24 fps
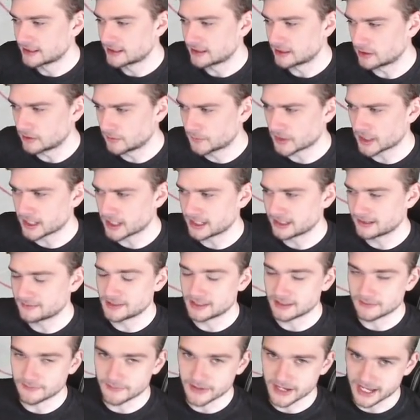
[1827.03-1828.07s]
He'll probably
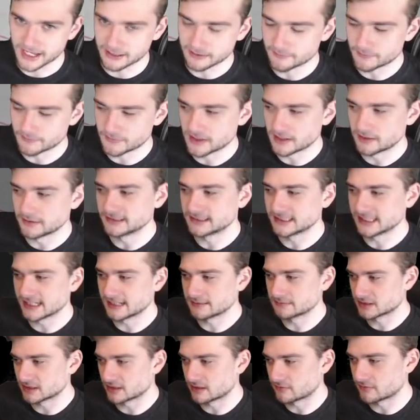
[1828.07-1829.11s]
be the backup, though, and
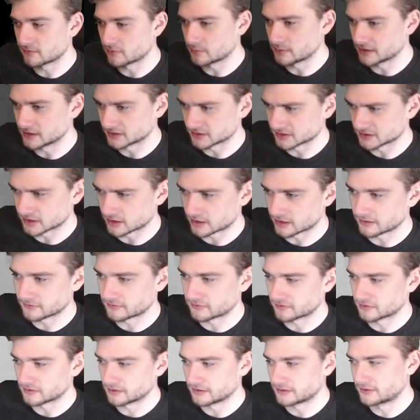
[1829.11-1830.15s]
Samsonov will be the starter
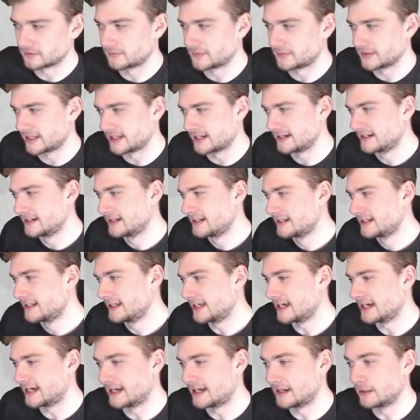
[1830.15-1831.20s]
for a little bit.
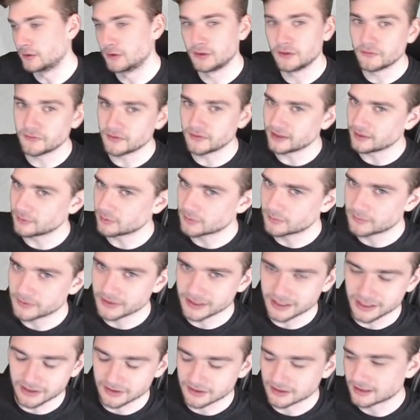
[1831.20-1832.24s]
Uh, Ovi will
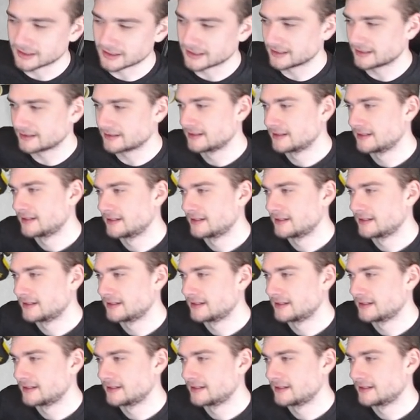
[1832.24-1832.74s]
be gone.